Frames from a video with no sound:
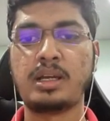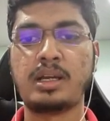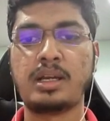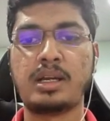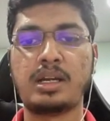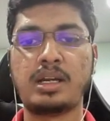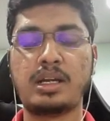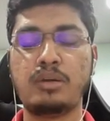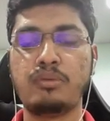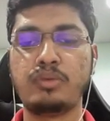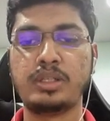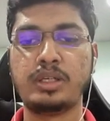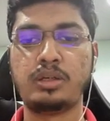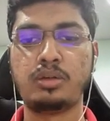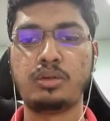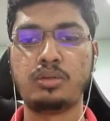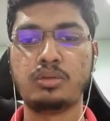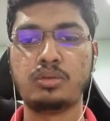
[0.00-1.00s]
and we
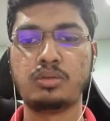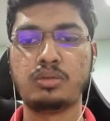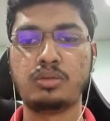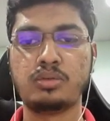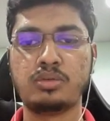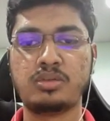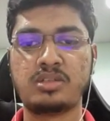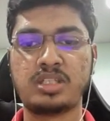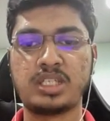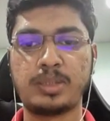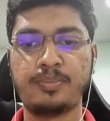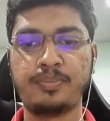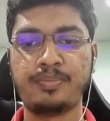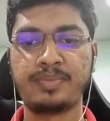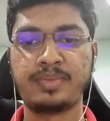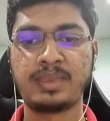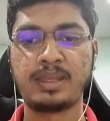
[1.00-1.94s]
need to do sum